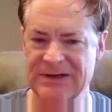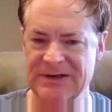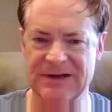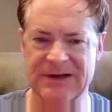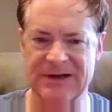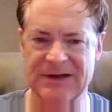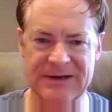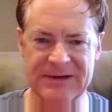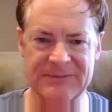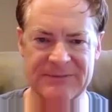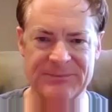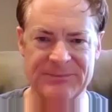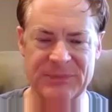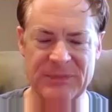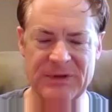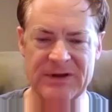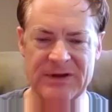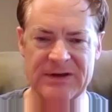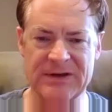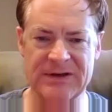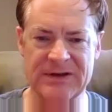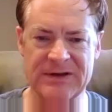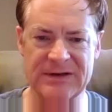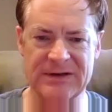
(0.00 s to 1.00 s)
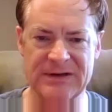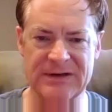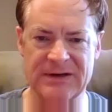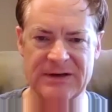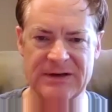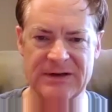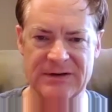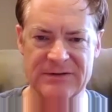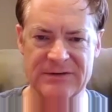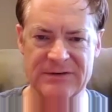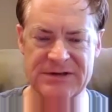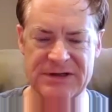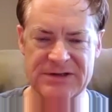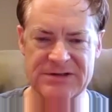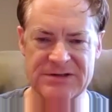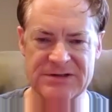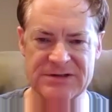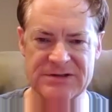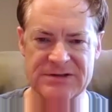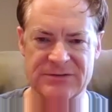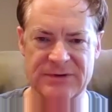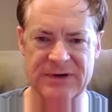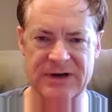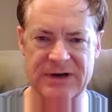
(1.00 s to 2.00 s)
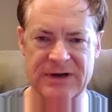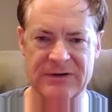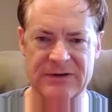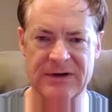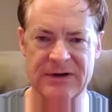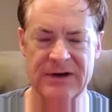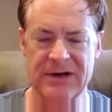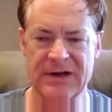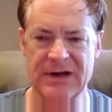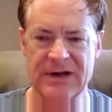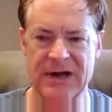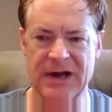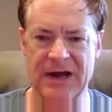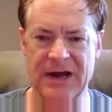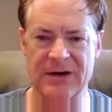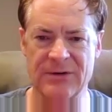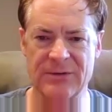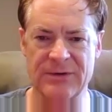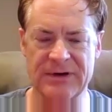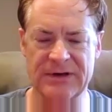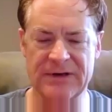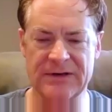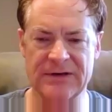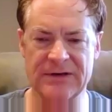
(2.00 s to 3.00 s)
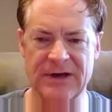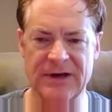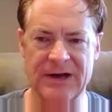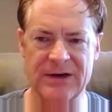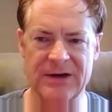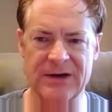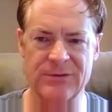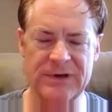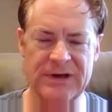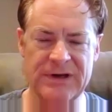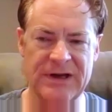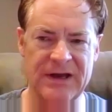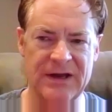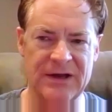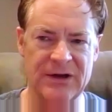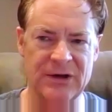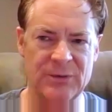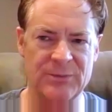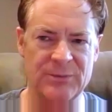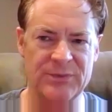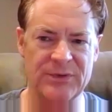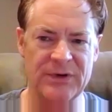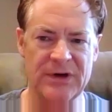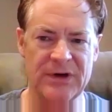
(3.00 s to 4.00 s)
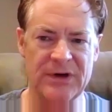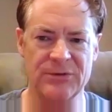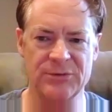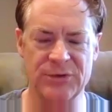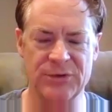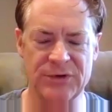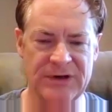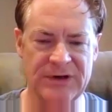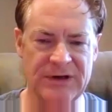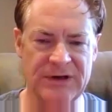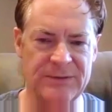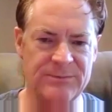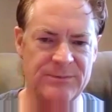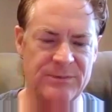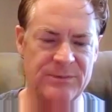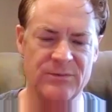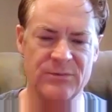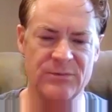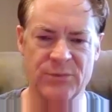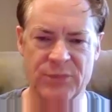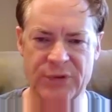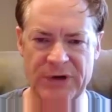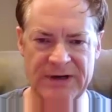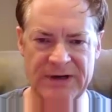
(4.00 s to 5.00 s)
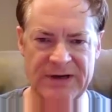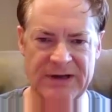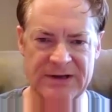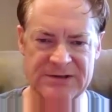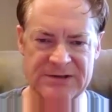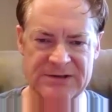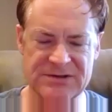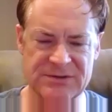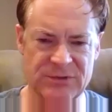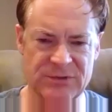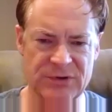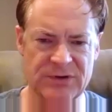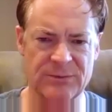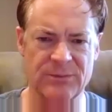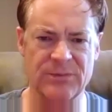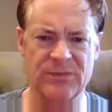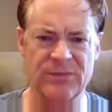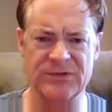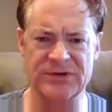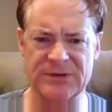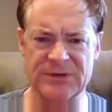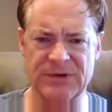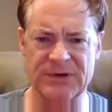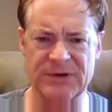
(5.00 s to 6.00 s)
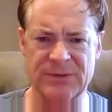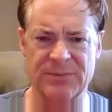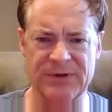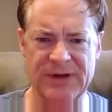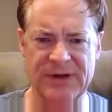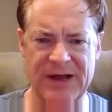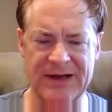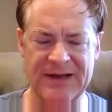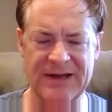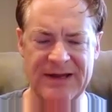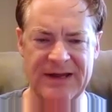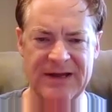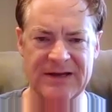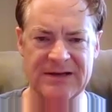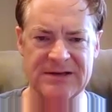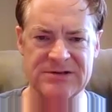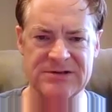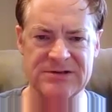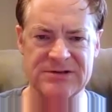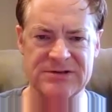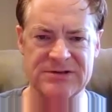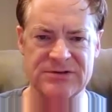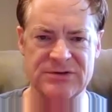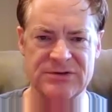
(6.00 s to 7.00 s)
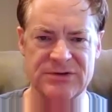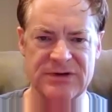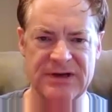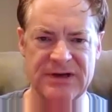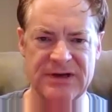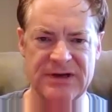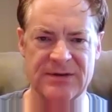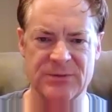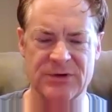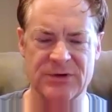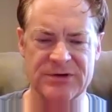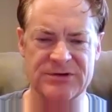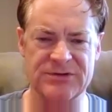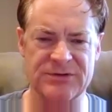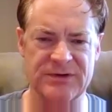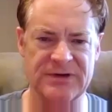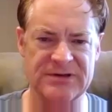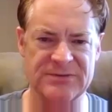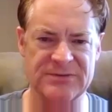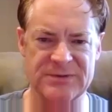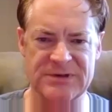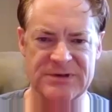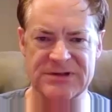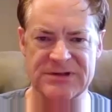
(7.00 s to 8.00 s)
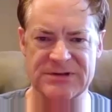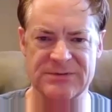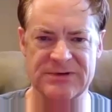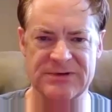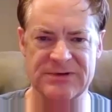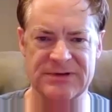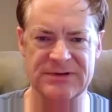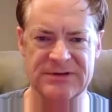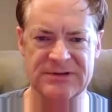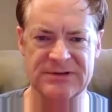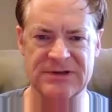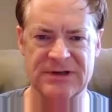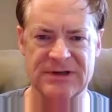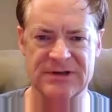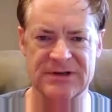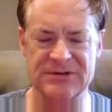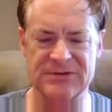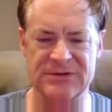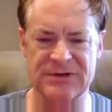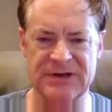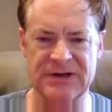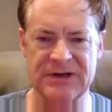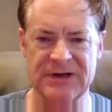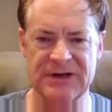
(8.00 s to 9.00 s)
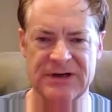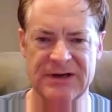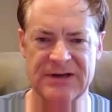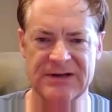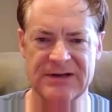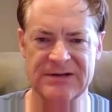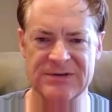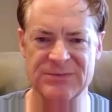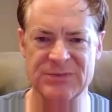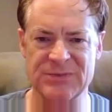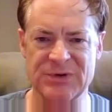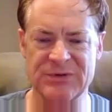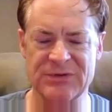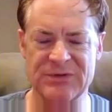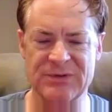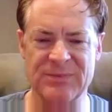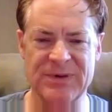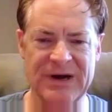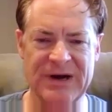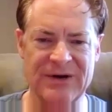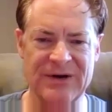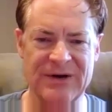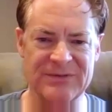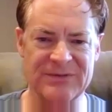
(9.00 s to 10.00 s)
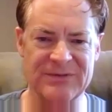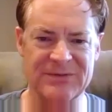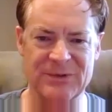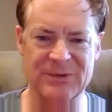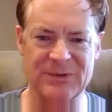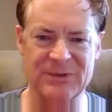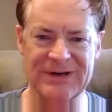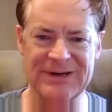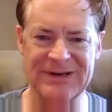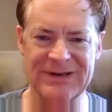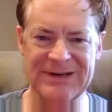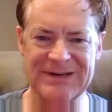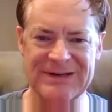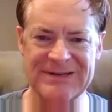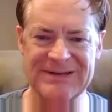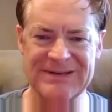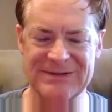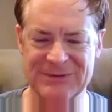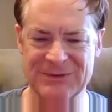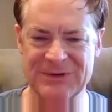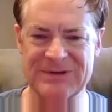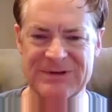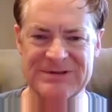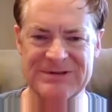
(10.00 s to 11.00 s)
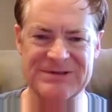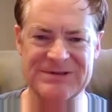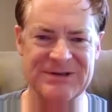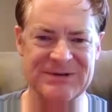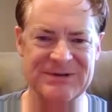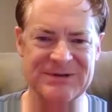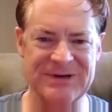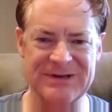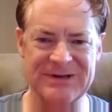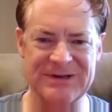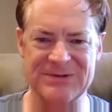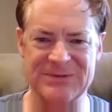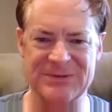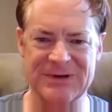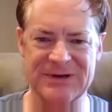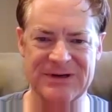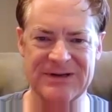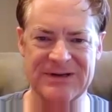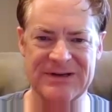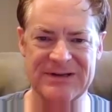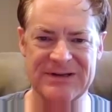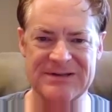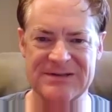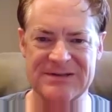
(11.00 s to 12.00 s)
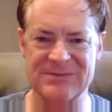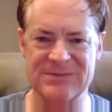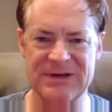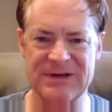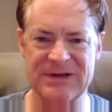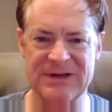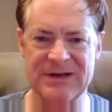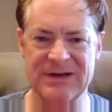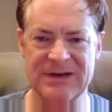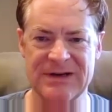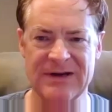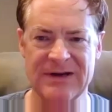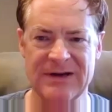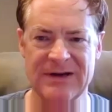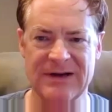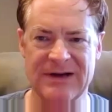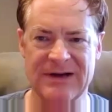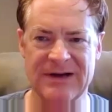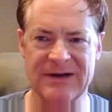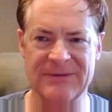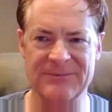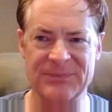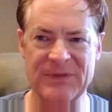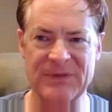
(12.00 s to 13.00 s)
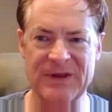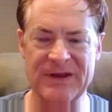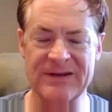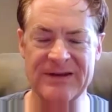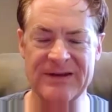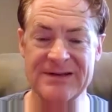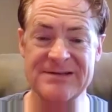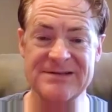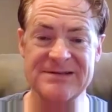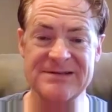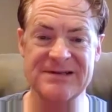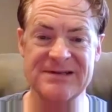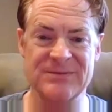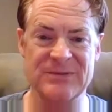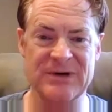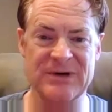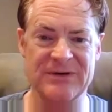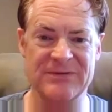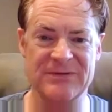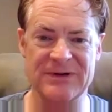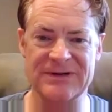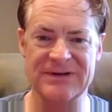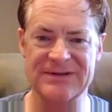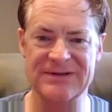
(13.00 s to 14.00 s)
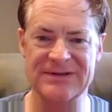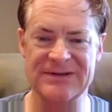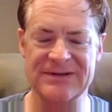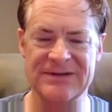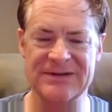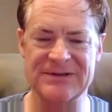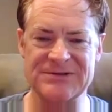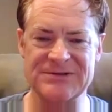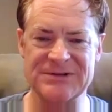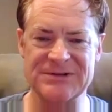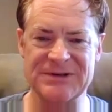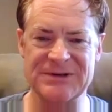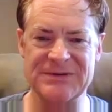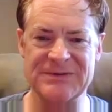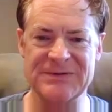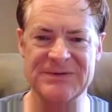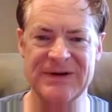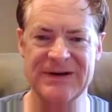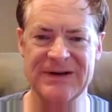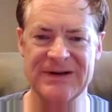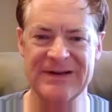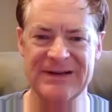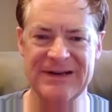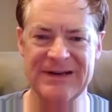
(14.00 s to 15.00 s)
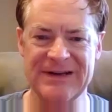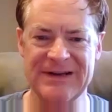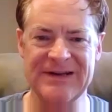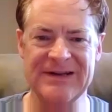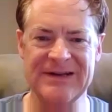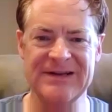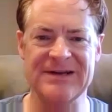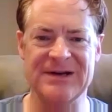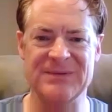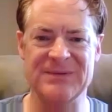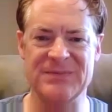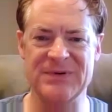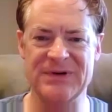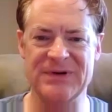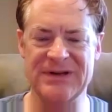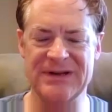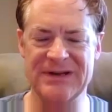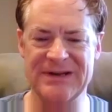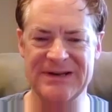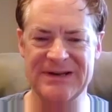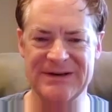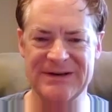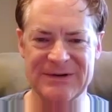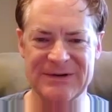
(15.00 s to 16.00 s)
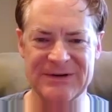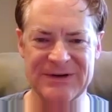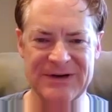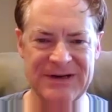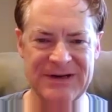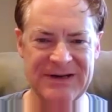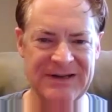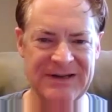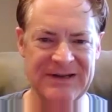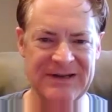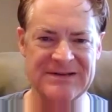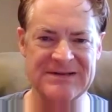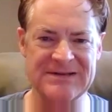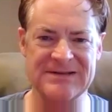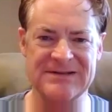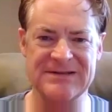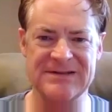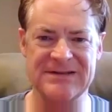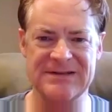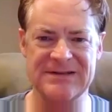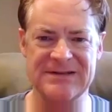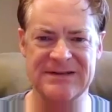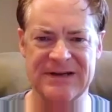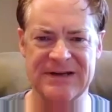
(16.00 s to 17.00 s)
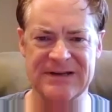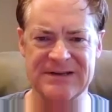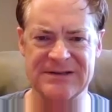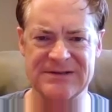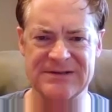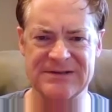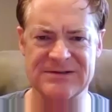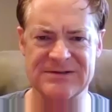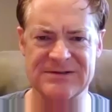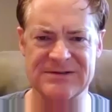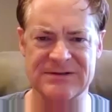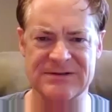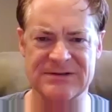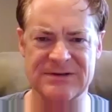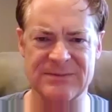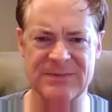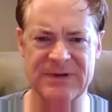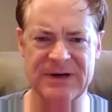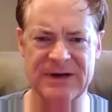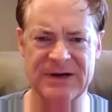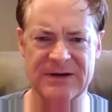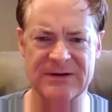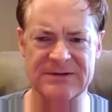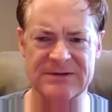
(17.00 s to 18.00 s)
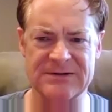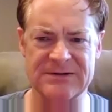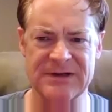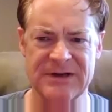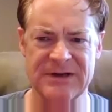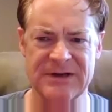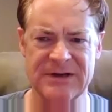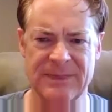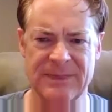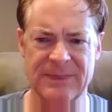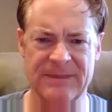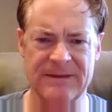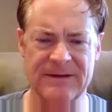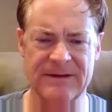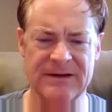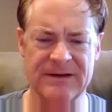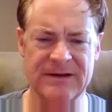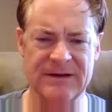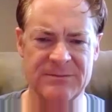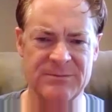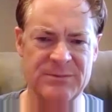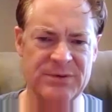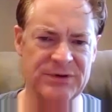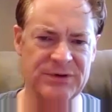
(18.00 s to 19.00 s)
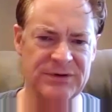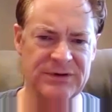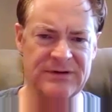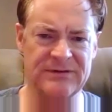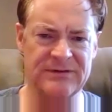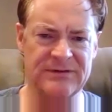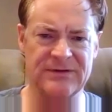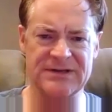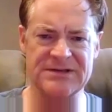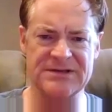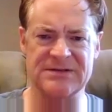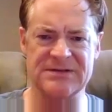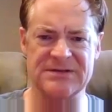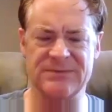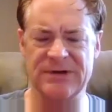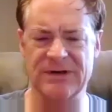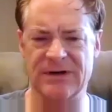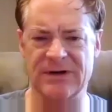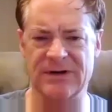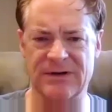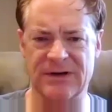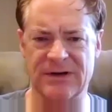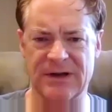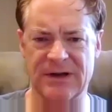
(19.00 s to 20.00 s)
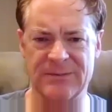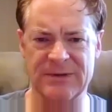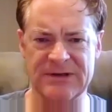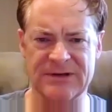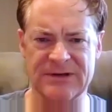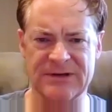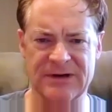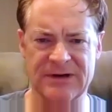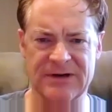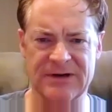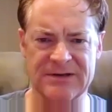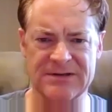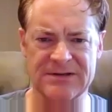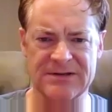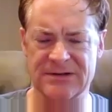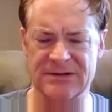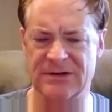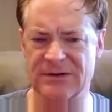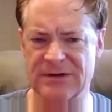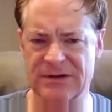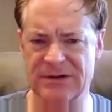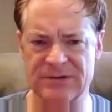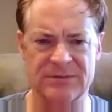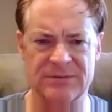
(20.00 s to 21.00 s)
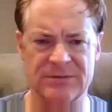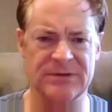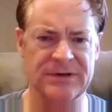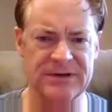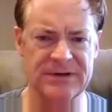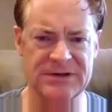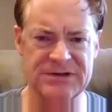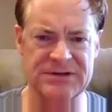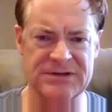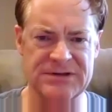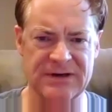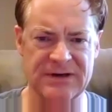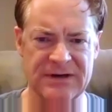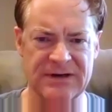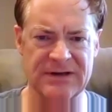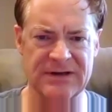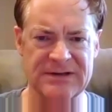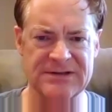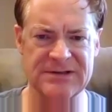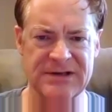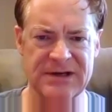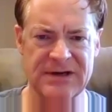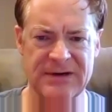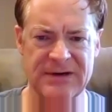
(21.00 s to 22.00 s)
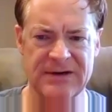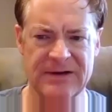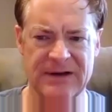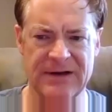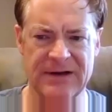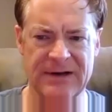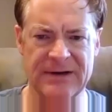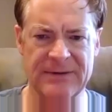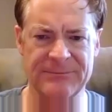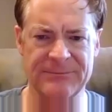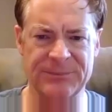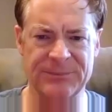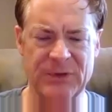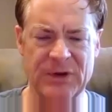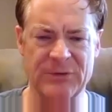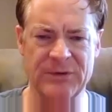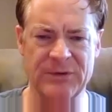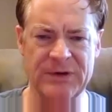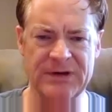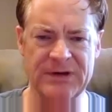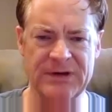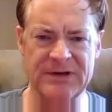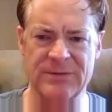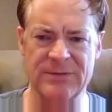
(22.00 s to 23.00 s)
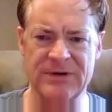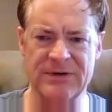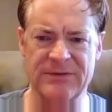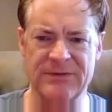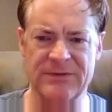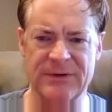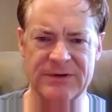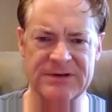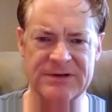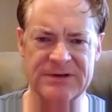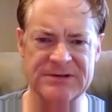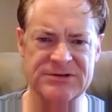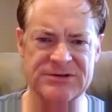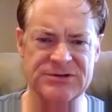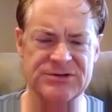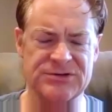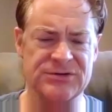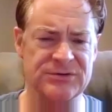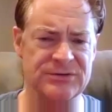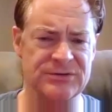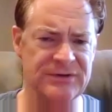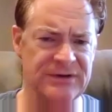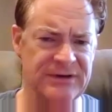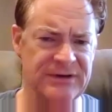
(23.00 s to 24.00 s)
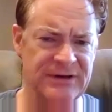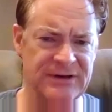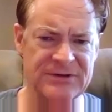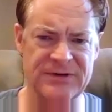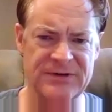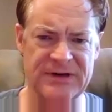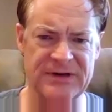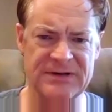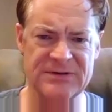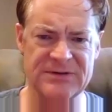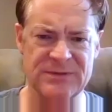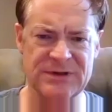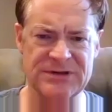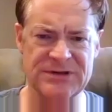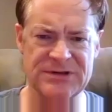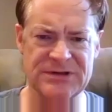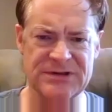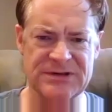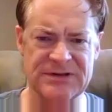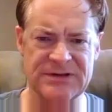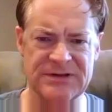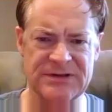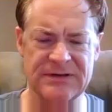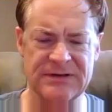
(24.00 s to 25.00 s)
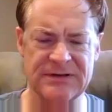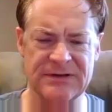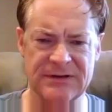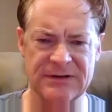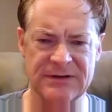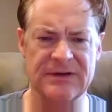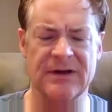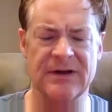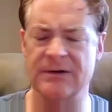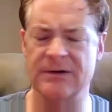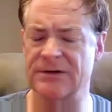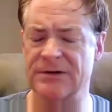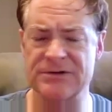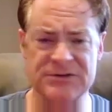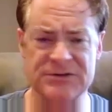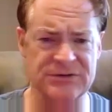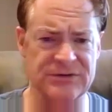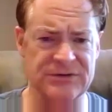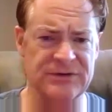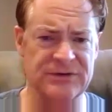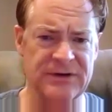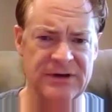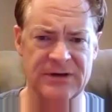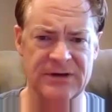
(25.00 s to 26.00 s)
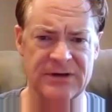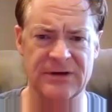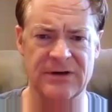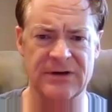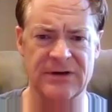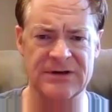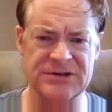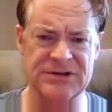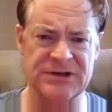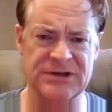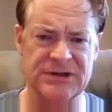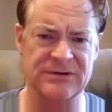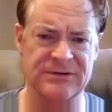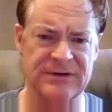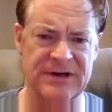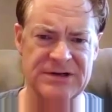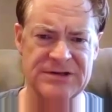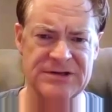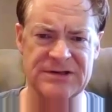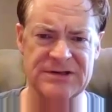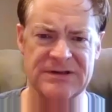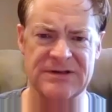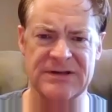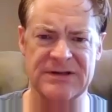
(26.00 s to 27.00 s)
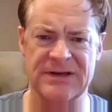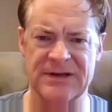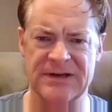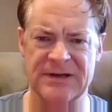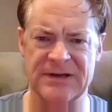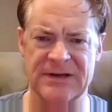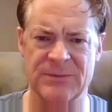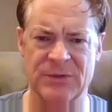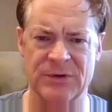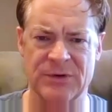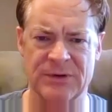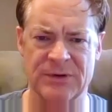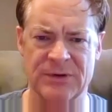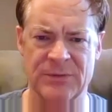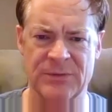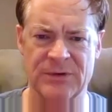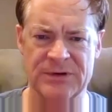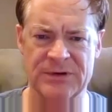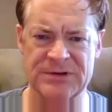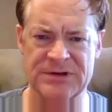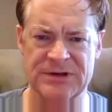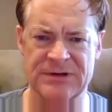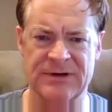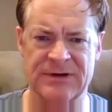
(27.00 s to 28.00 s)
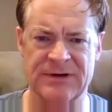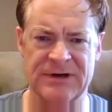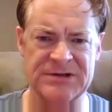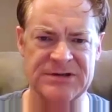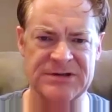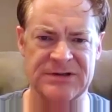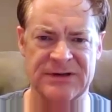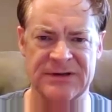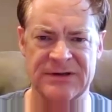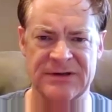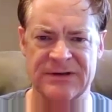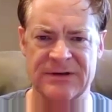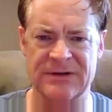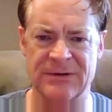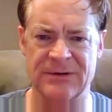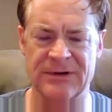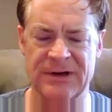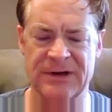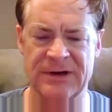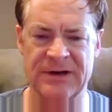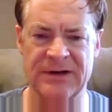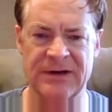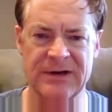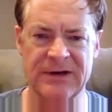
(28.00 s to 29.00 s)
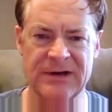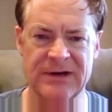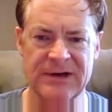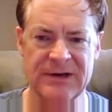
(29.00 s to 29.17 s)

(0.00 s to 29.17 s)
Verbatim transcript: um, in, in conversations around how do we how do we help really bring down some of the some of the blockades to getting more transmission within this country to move the power from where it need where it's generated to where it needs to be um, and that's a team effort you know so any company or any entity that's concerned about the ability of us to meet our climate targets and our renewable energy targets um, we need to be focused certainly on transmission and uh, or certainly on, on generation and getting more and more generation onto the grid.